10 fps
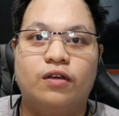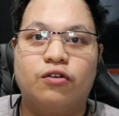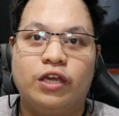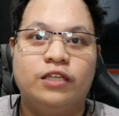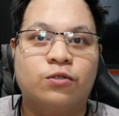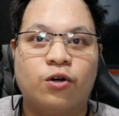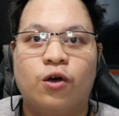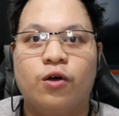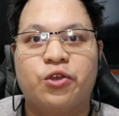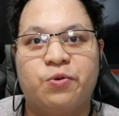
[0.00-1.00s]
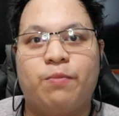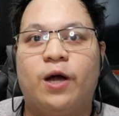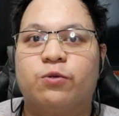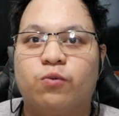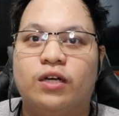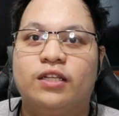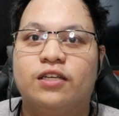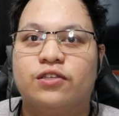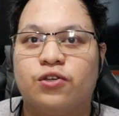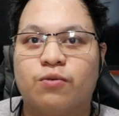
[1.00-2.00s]
yung intro, yung part 1
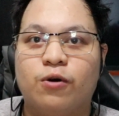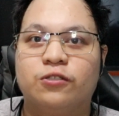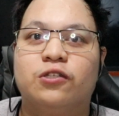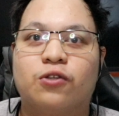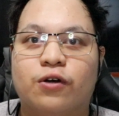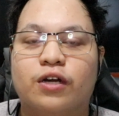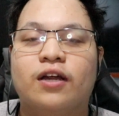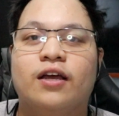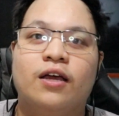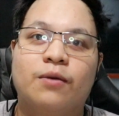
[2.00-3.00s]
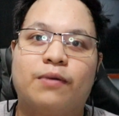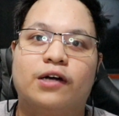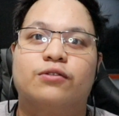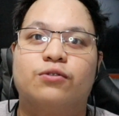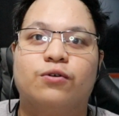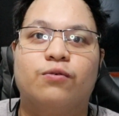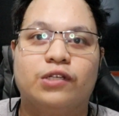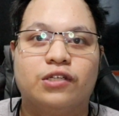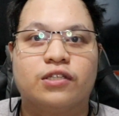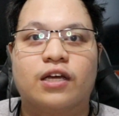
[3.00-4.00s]
is yung monitor, part 2
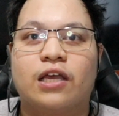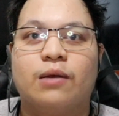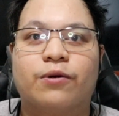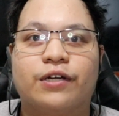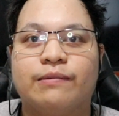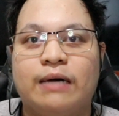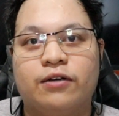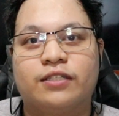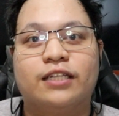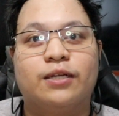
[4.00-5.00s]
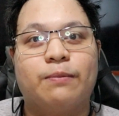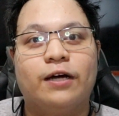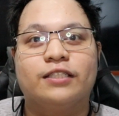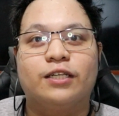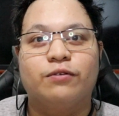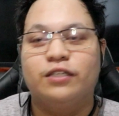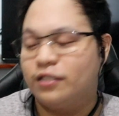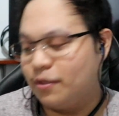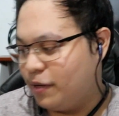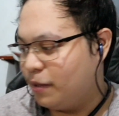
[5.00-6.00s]
which is the keyboard and mouse, and the part 3 which
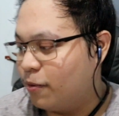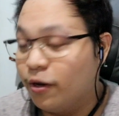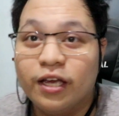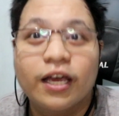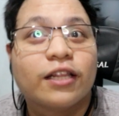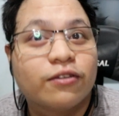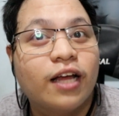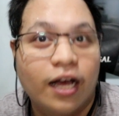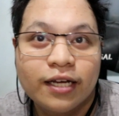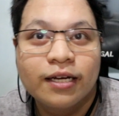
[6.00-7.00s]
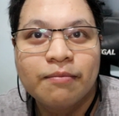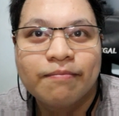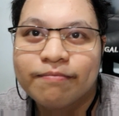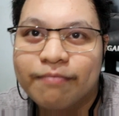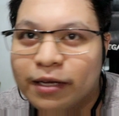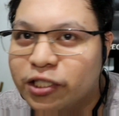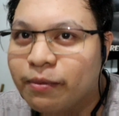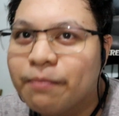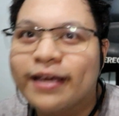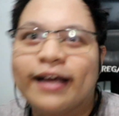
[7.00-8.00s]
is the big boy, ito na. Medyo
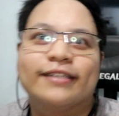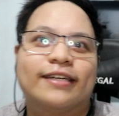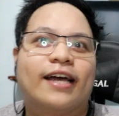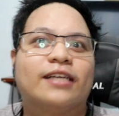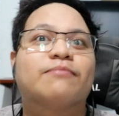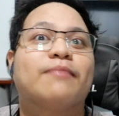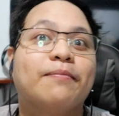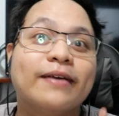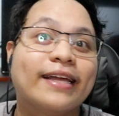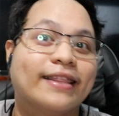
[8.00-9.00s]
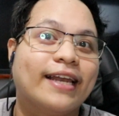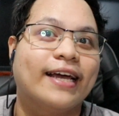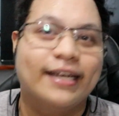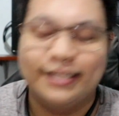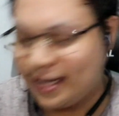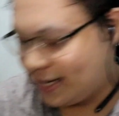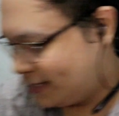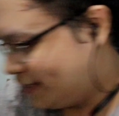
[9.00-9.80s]
mabigat siya, guys. Mabigat talaga siya.